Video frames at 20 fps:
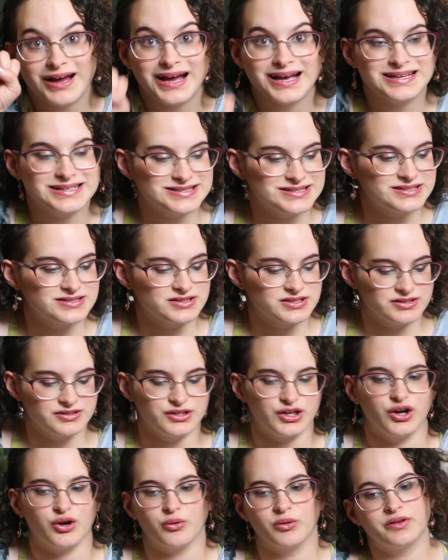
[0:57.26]
as
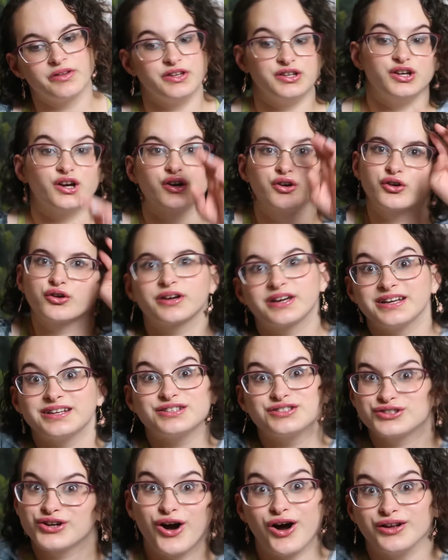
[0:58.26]
you know younger
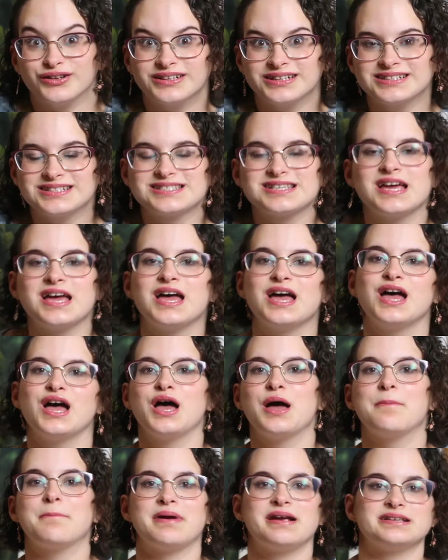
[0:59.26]
kids call it
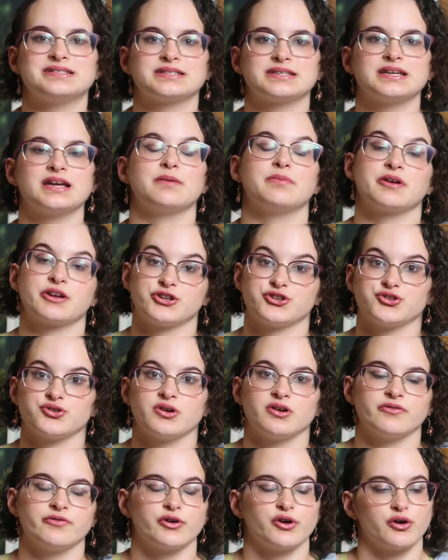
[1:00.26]
basically a picture
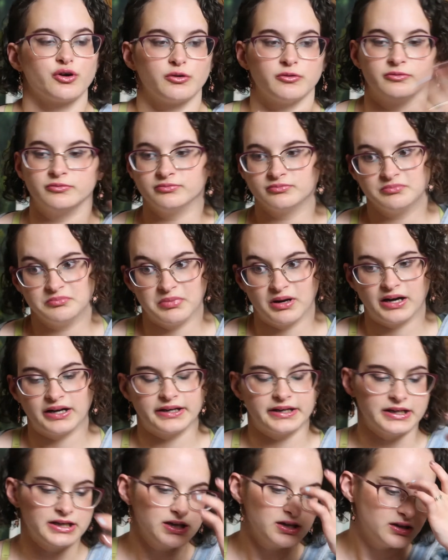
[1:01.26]
of her
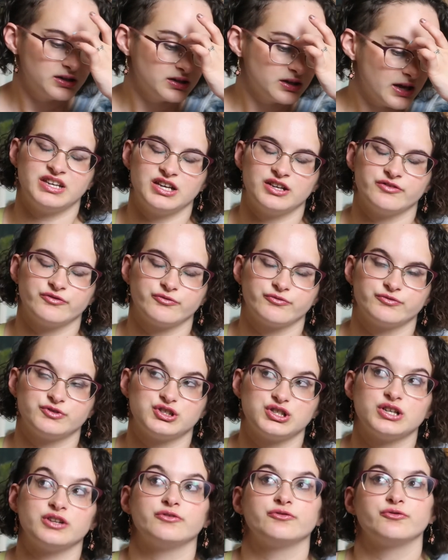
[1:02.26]
body and she